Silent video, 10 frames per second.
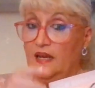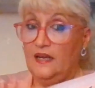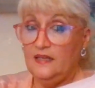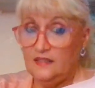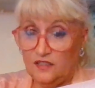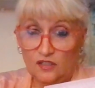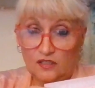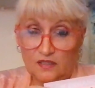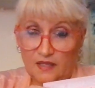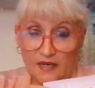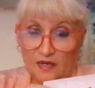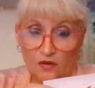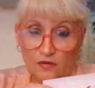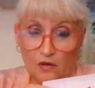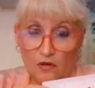has that just stay
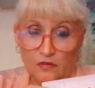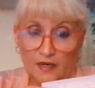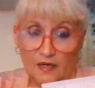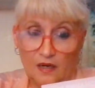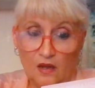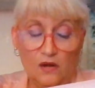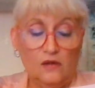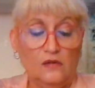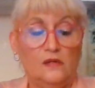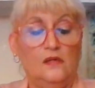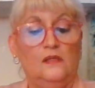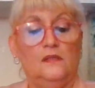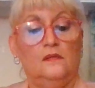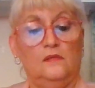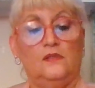on all day long.
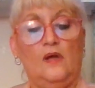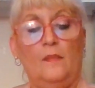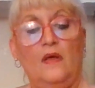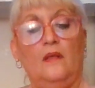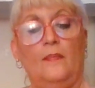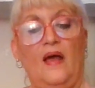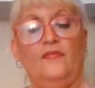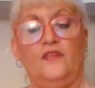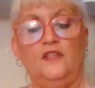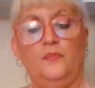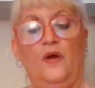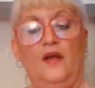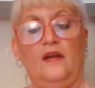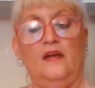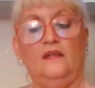So I'm all about this
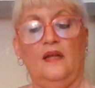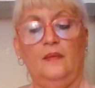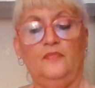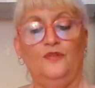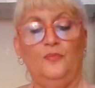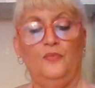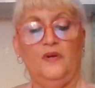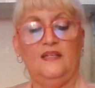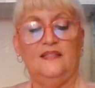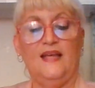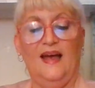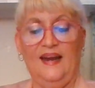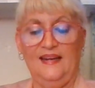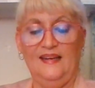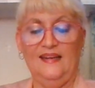product. I'm super
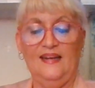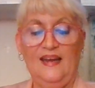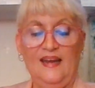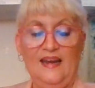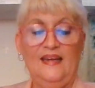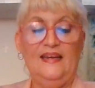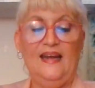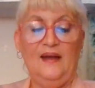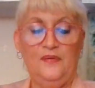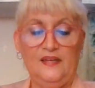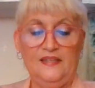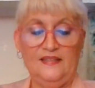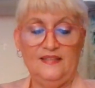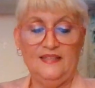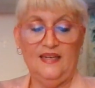excited. And I
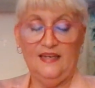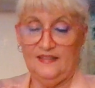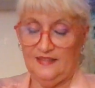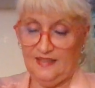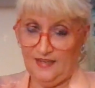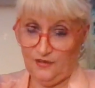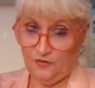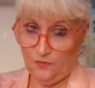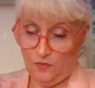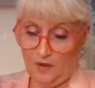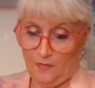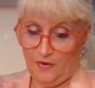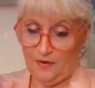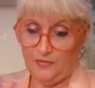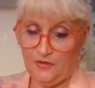want to say thank you to
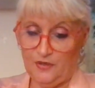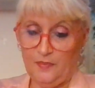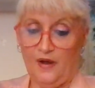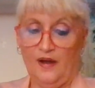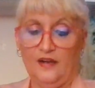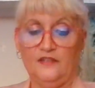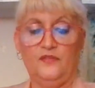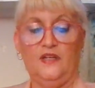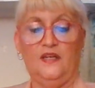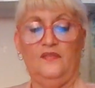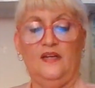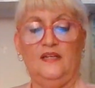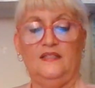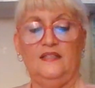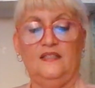Walmart Beauty Box for giving
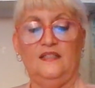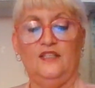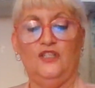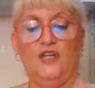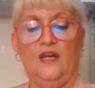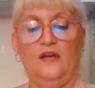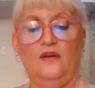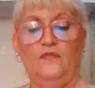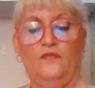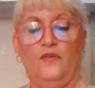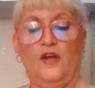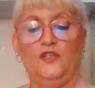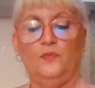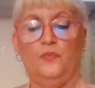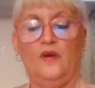us this gel
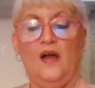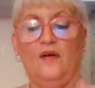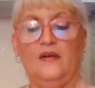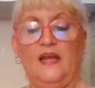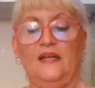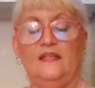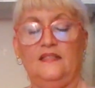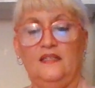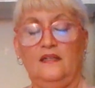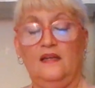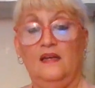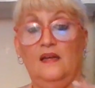fresh brow enhancing